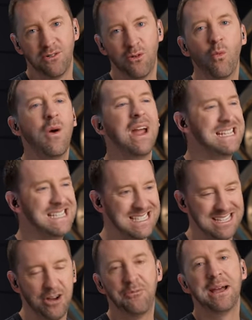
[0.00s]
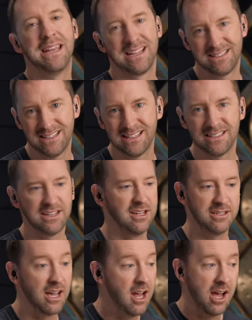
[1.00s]
wait until my next lesson,
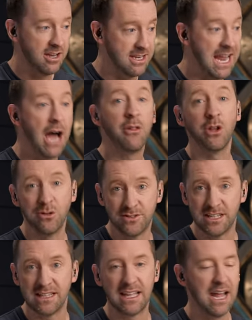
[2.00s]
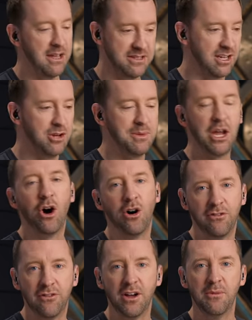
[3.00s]
because now that you've said that, it's gonna be all
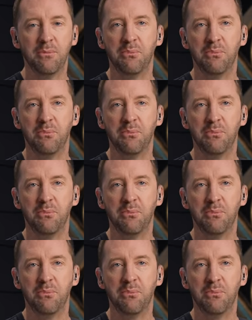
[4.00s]
fun.